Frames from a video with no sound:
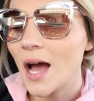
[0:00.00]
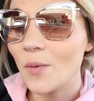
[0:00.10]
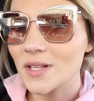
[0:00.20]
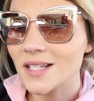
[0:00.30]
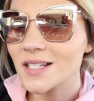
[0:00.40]
I
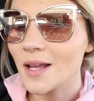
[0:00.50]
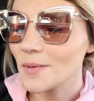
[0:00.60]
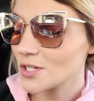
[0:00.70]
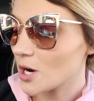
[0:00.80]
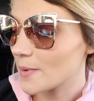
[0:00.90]
was gonna stop
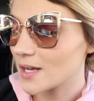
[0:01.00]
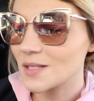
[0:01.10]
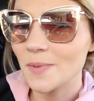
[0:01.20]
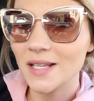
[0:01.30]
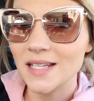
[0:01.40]
at
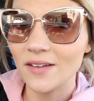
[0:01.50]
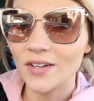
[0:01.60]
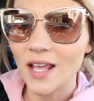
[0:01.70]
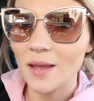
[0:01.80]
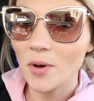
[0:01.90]
Starbucks, but
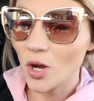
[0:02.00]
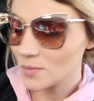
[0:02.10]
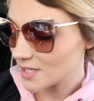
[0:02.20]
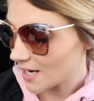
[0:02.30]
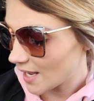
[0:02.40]
David came
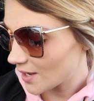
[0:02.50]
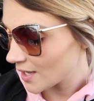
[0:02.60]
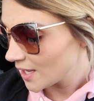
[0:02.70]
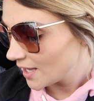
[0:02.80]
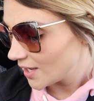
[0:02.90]
home
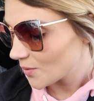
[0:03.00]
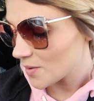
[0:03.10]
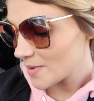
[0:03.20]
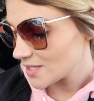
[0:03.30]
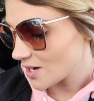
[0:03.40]
today
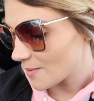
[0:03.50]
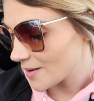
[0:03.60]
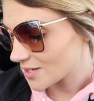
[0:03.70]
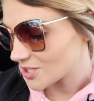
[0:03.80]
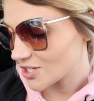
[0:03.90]
with my
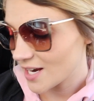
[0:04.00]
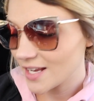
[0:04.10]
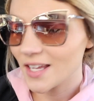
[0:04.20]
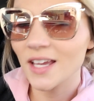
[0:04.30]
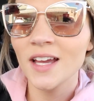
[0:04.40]
Starbucks
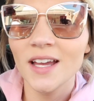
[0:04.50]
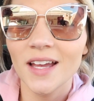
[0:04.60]
drink.